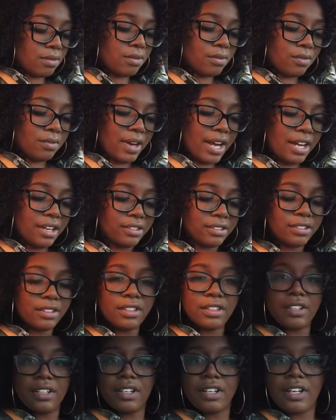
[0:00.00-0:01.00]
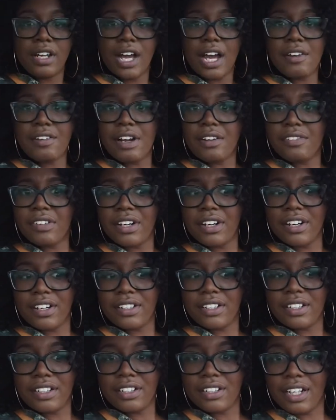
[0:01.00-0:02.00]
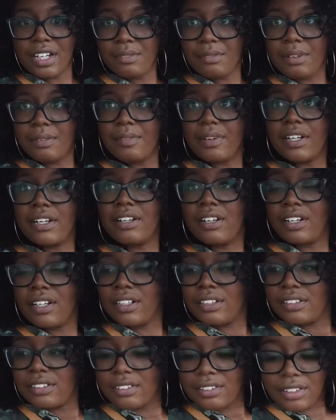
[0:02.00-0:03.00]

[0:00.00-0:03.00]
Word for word: Wow, I've never heard the alarm on my car.